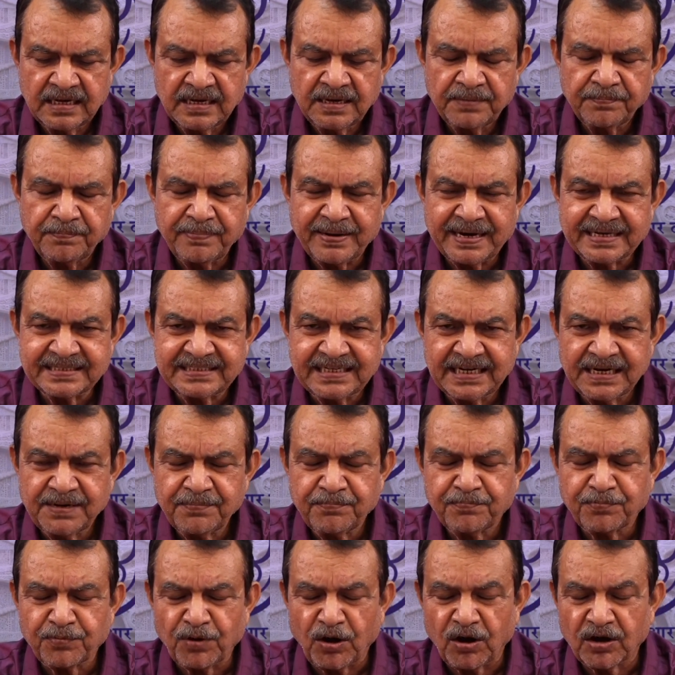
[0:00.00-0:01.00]

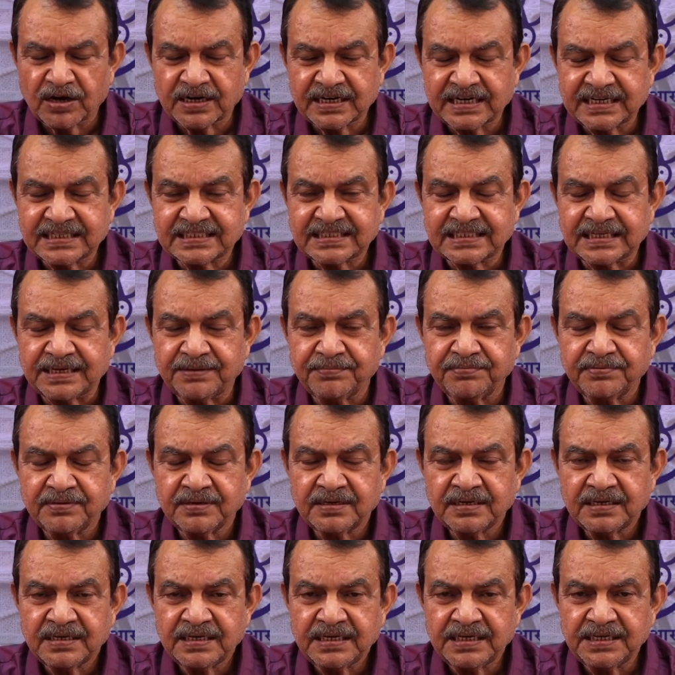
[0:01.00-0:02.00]
present progressive
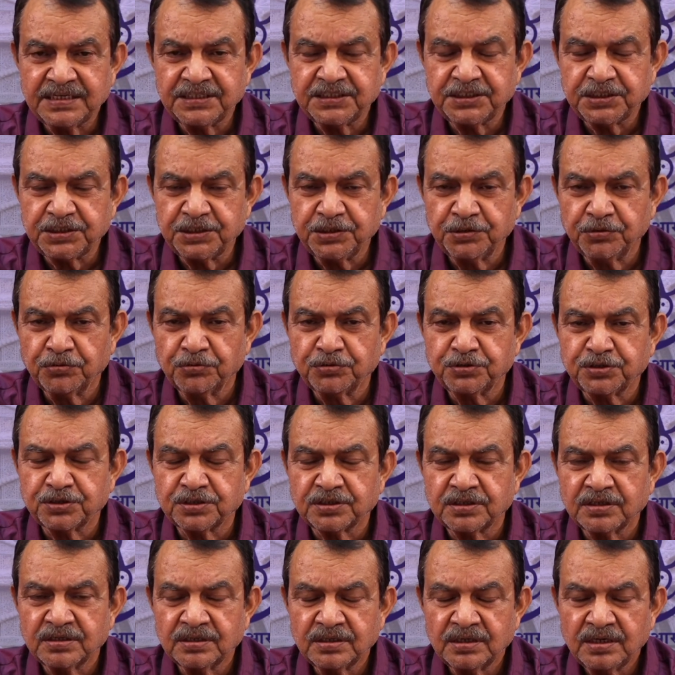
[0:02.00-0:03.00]
is
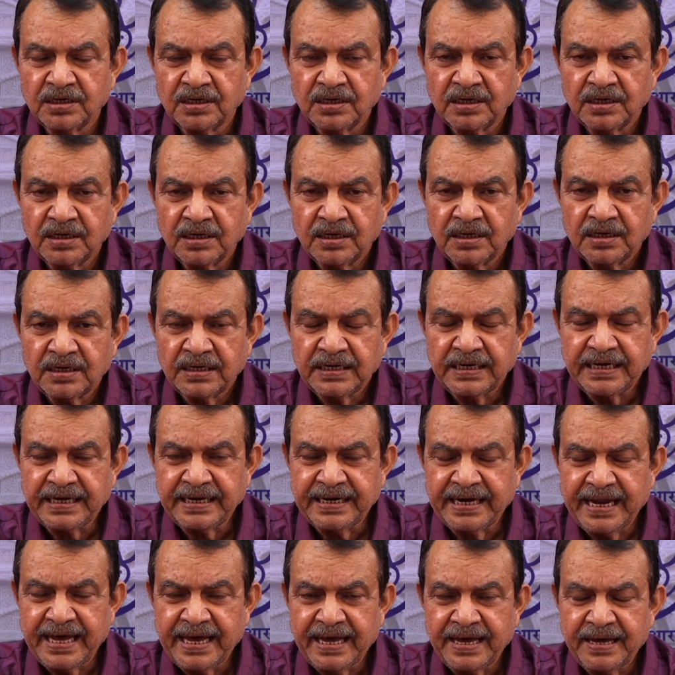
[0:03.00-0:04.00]
used
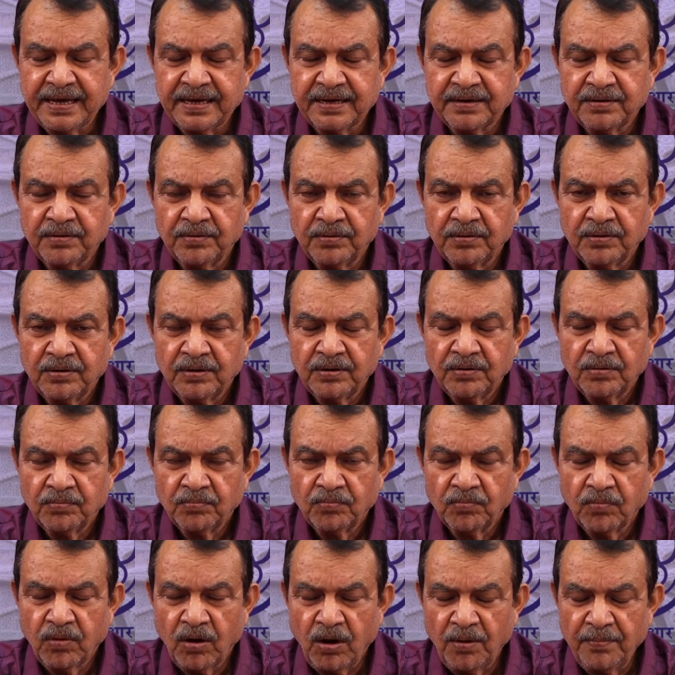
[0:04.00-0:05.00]
in a
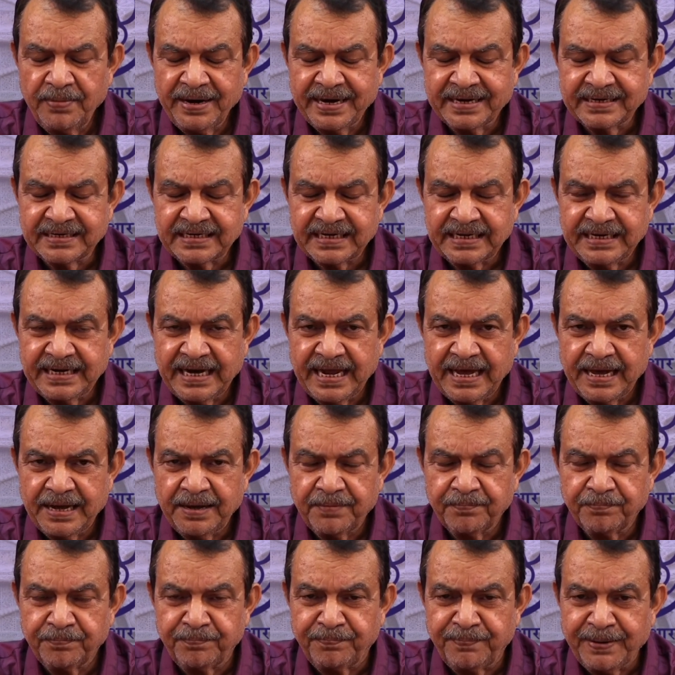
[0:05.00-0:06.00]
moment, in a
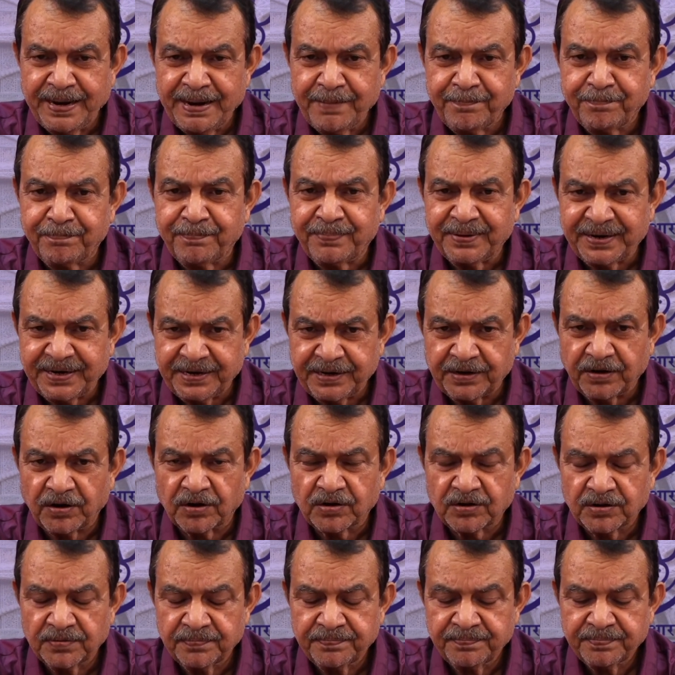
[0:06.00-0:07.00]
brief
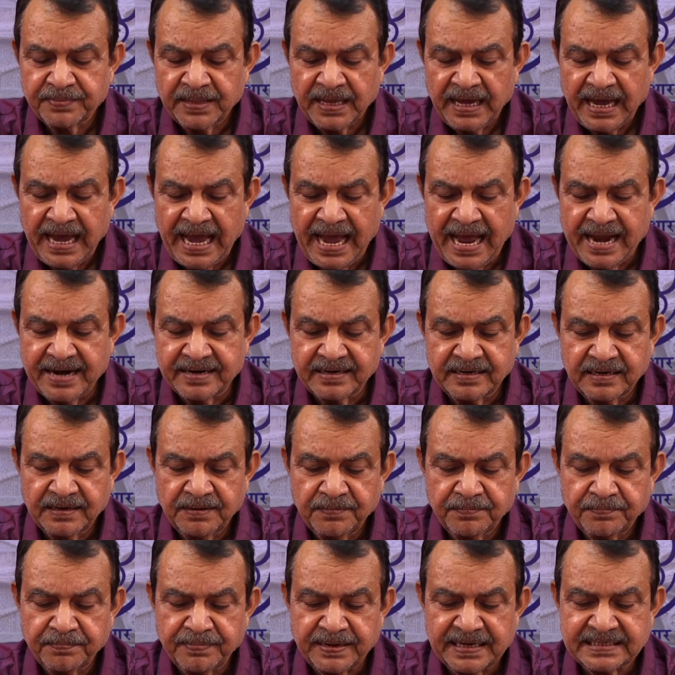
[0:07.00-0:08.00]
period, and
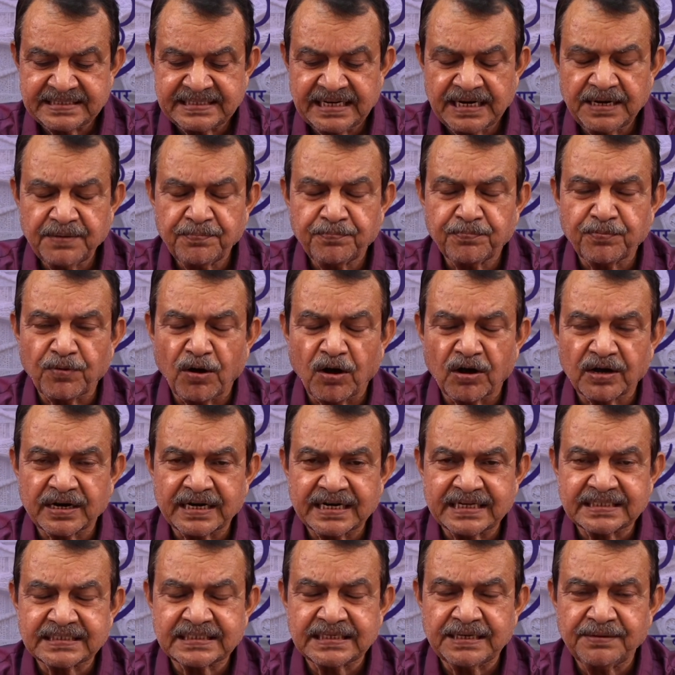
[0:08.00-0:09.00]
present
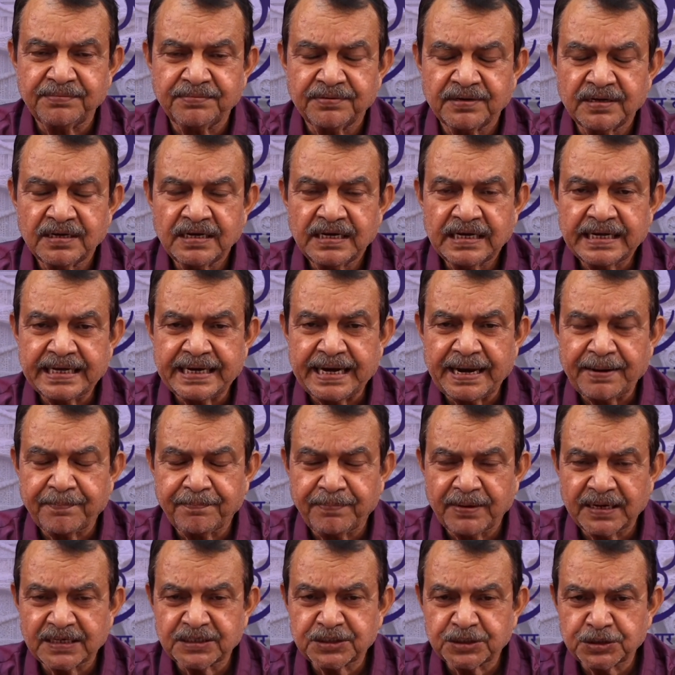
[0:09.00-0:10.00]
progressive
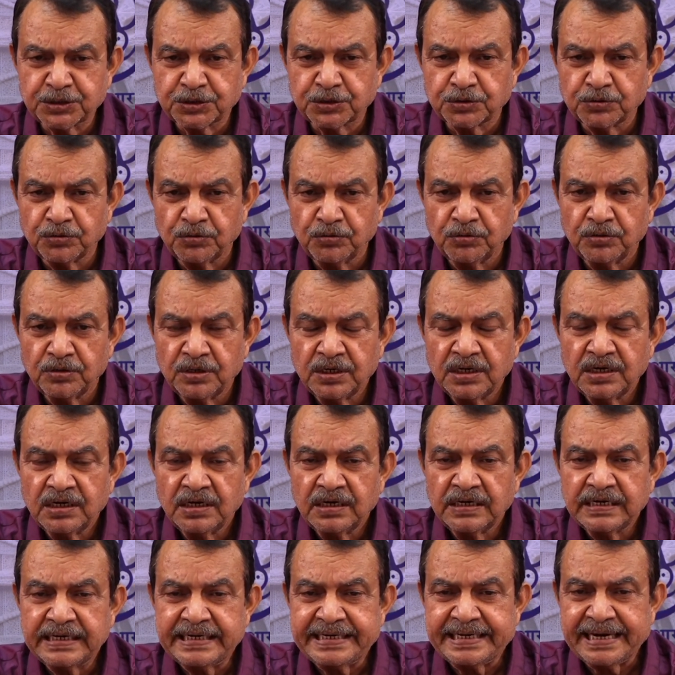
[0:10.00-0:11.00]
refers to
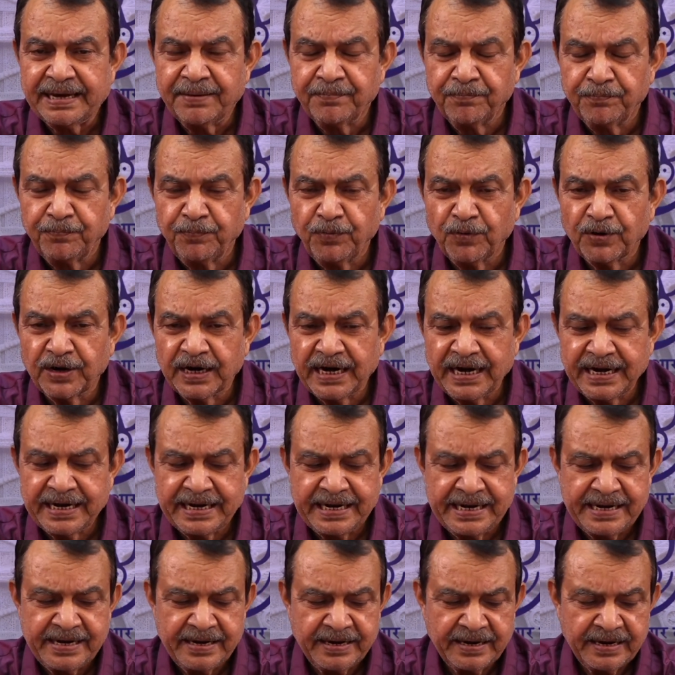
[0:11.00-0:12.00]

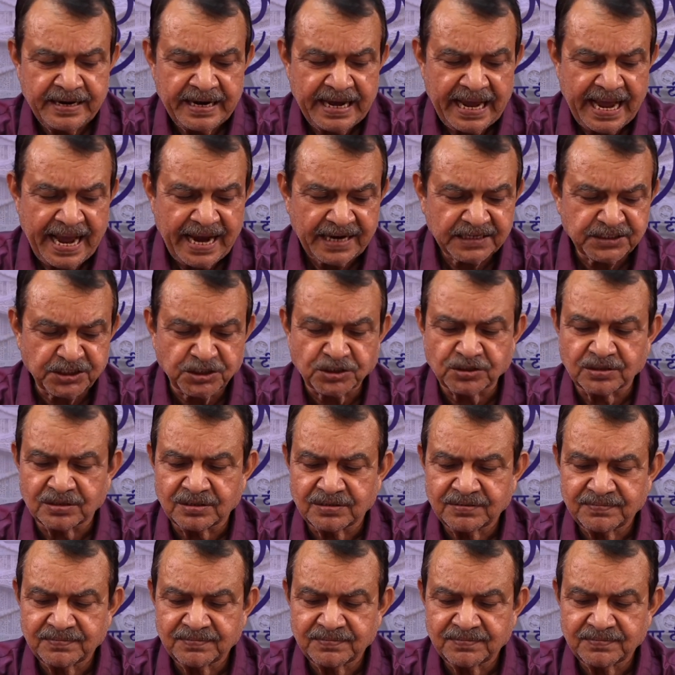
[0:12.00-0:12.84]
temporary action.